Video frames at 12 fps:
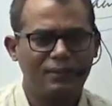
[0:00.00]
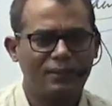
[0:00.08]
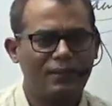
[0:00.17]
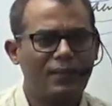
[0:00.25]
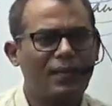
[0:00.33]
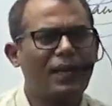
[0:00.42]

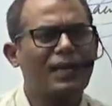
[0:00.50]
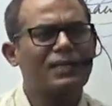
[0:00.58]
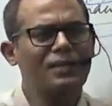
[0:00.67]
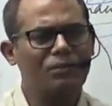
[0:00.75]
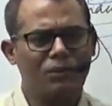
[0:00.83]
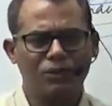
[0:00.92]
There are a large
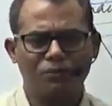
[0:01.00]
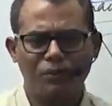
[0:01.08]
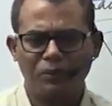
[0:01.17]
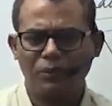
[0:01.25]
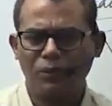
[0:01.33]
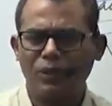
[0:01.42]
number of
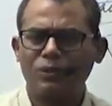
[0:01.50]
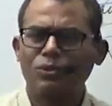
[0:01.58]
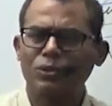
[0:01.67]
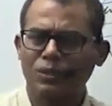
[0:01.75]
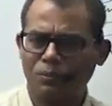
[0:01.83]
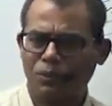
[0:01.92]
people who are so
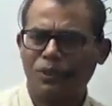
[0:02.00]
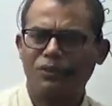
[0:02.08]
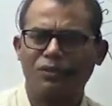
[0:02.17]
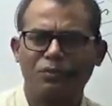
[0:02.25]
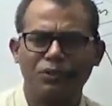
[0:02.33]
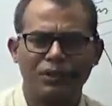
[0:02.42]
supportive
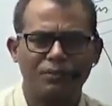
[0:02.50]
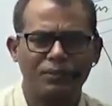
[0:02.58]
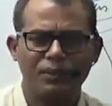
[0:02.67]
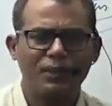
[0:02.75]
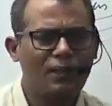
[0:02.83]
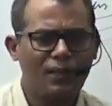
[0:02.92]
of Muslims.
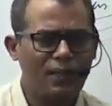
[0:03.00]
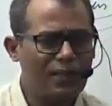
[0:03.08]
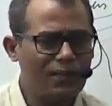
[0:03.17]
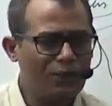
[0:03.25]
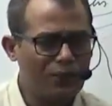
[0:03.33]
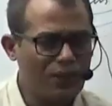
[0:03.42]
Earlier
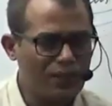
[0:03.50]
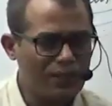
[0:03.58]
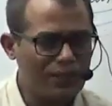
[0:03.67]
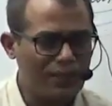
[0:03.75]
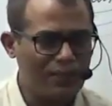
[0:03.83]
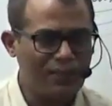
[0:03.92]
you were not
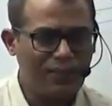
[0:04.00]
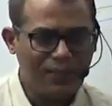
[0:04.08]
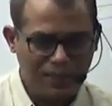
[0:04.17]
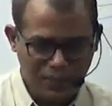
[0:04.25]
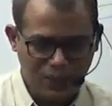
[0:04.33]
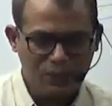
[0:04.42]
there.
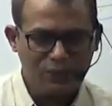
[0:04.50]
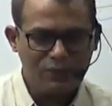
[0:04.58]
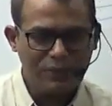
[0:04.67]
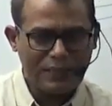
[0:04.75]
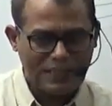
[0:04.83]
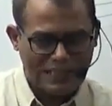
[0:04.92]
Now
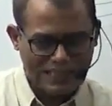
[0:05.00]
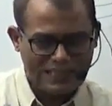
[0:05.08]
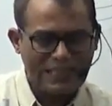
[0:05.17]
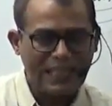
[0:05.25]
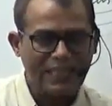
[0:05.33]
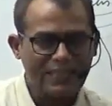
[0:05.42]
the
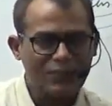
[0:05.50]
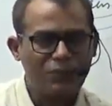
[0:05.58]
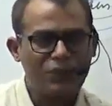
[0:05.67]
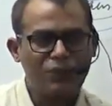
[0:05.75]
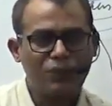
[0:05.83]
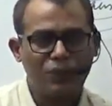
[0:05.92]
gelling, that's
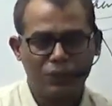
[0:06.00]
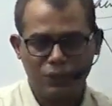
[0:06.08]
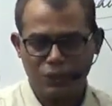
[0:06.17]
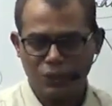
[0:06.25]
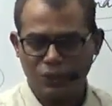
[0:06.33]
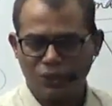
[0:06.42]
what you call
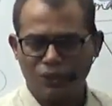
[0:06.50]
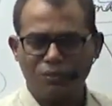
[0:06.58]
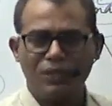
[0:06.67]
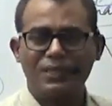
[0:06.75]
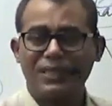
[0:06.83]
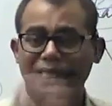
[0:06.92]

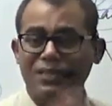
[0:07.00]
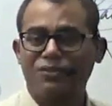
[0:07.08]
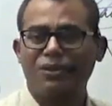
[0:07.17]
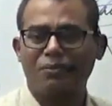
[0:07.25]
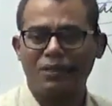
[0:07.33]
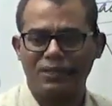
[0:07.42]
socioeconomic
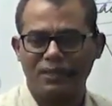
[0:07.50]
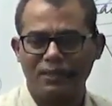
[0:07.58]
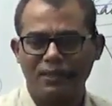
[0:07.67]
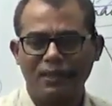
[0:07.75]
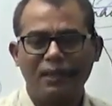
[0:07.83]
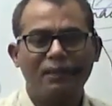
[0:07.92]
transformation.
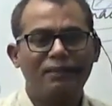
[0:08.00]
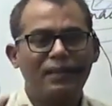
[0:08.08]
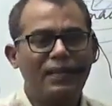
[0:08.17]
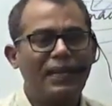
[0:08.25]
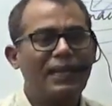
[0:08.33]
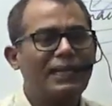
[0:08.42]
When
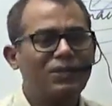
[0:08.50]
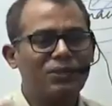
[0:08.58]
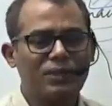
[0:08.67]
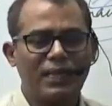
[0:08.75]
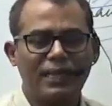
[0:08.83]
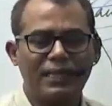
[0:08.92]
any
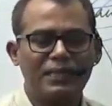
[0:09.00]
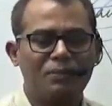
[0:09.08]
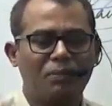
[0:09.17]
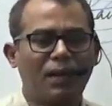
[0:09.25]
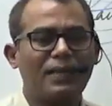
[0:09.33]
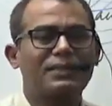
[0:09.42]
societies
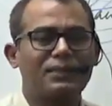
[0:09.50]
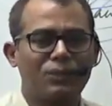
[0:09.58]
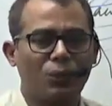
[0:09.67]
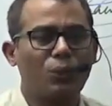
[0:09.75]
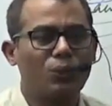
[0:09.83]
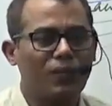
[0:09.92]
pass
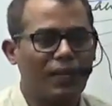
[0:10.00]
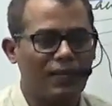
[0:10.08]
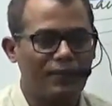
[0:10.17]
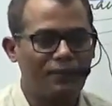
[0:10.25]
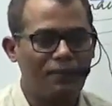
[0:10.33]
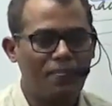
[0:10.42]
through that,
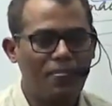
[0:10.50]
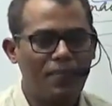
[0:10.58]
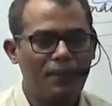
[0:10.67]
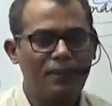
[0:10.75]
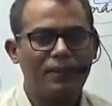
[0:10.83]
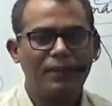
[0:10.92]

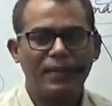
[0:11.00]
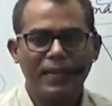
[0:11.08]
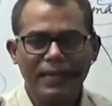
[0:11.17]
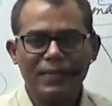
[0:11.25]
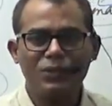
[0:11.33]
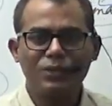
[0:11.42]

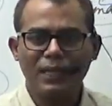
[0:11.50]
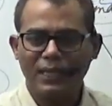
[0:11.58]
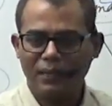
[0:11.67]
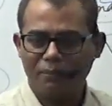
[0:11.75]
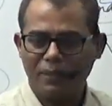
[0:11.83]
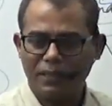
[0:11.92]
any
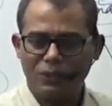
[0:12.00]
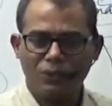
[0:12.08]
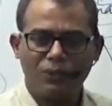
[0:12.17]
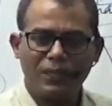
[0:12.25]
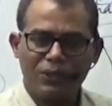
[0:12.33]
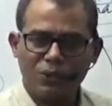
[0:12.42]
society pass through
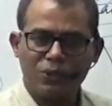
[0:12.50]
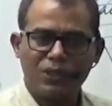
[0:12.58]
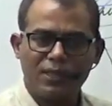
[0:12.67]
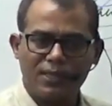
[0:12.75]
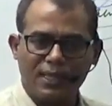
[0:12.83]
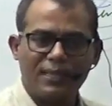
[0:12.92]
that
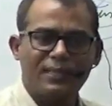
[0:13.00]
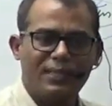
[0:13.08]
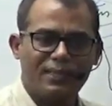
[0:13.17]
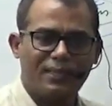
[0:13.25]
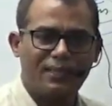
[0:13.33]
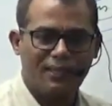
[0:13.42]
social
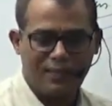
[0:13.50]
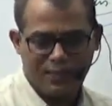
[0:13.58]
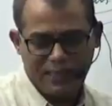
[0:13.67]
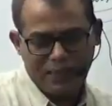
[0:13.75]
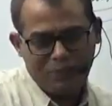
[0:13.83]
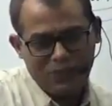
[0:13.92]
transition,
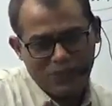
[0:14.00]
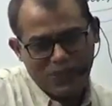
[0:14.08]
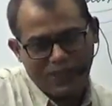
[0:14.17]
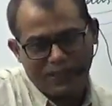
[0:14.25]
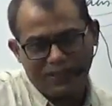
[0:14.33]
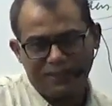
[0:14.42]
there will be
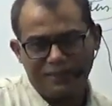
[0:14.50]
shaking.